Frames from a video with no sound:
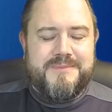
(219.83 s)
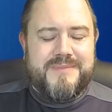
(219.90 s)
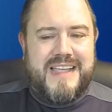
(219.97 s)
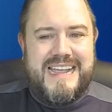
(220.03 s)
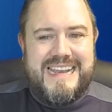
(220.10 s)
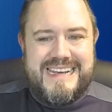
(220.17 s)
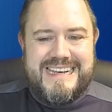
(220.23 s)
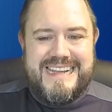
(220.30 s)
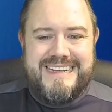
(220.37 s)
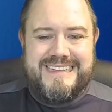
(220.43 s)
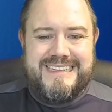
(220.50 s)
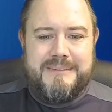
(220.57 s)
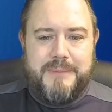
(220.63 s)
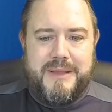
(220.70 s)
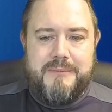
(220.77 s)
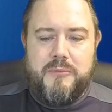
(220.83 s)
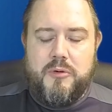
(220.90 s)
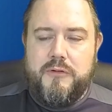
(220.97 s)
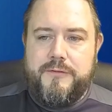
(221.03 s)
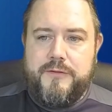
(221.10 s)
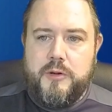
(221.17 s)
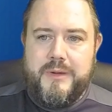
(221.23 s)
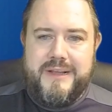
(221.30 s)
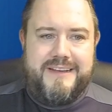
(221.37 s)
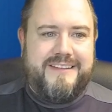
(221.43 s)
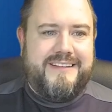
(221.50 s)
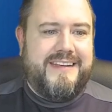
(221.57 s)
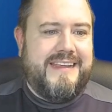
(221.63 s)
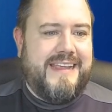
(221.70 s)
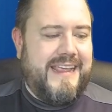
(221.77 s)
a little bit more
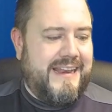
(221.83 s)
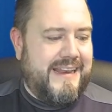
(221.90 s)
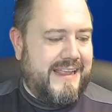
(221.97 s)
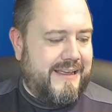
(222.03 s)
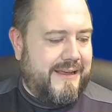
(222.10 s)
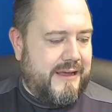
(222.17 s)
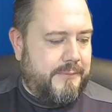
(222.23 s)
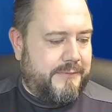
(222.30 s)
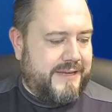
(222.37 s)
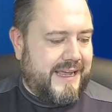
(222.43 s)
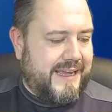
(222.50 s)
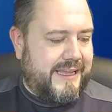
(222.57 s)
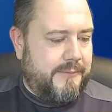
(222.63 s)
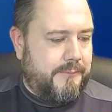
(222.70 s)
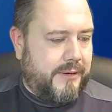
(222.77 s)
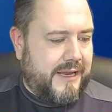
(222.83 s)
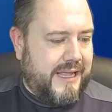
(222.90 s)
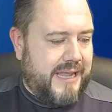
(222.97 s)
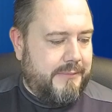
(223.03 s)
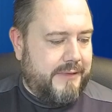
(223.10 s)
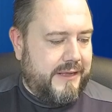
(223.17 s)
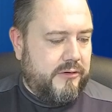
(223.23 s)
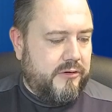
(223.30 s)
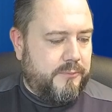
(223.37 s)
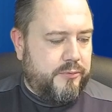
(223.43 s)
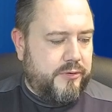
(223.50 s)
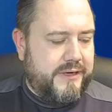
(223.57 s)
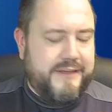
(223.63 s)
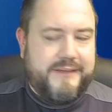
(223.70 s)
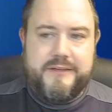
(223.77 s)
fluidity in their attacking play, but they look
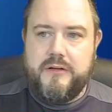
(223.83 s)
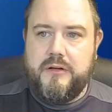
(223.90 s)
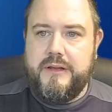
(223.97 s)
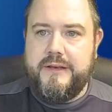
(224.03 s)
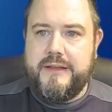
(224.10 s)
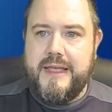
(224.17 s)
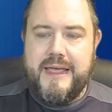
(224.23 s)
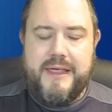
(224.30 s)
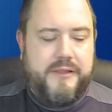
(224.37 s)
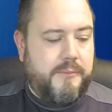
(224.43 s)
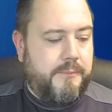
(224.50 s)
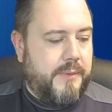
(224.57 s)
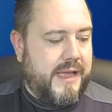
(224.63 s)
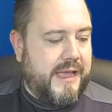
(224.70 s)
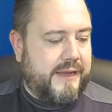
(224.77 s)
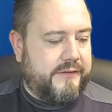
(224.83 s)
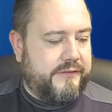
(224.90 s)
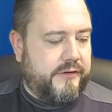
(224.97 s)
pretty solid at the back.